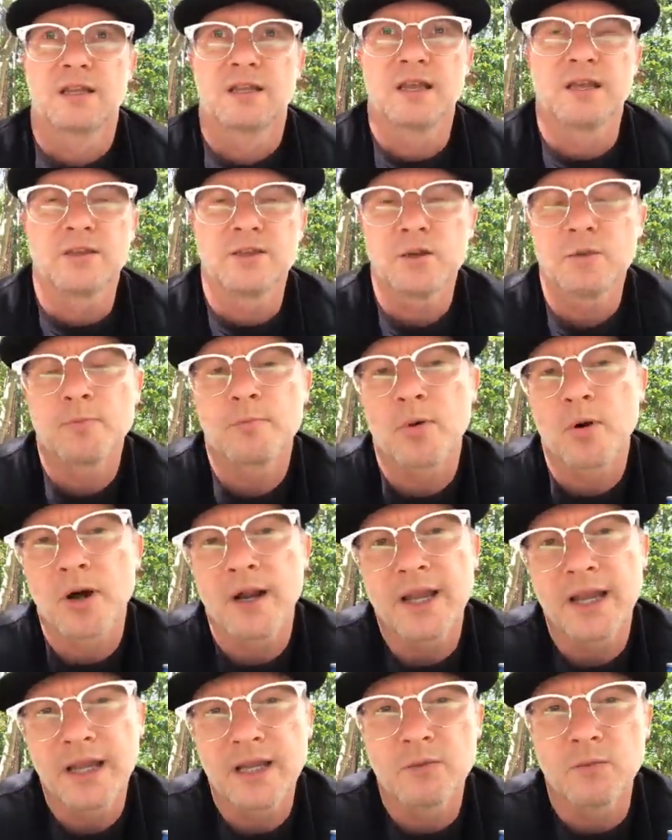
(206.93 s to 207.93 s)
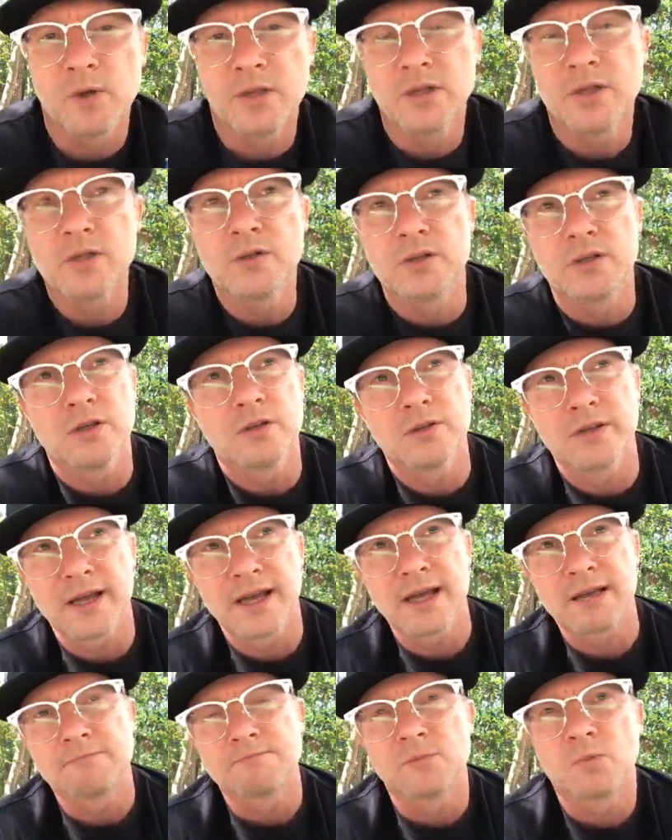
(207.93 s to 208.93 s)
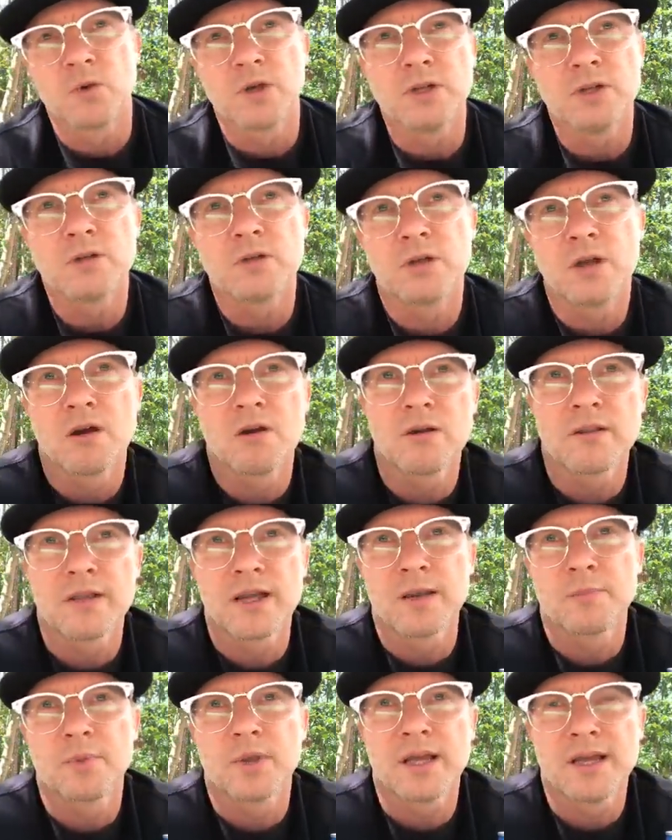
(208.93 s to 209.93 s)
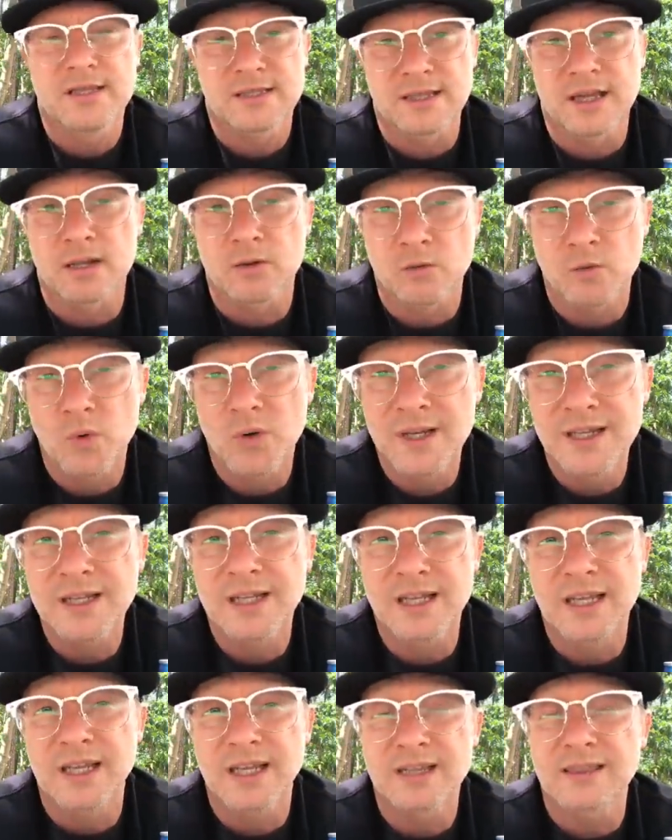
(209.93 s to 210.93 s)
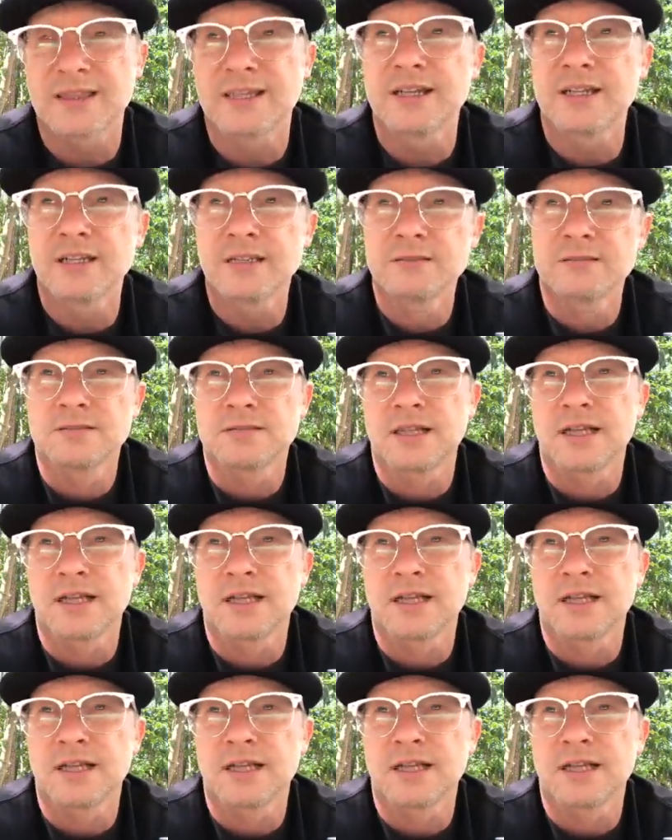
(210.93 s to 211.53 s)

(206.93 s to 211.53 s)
that your brain, when you do that, when you go to that place, like really get there,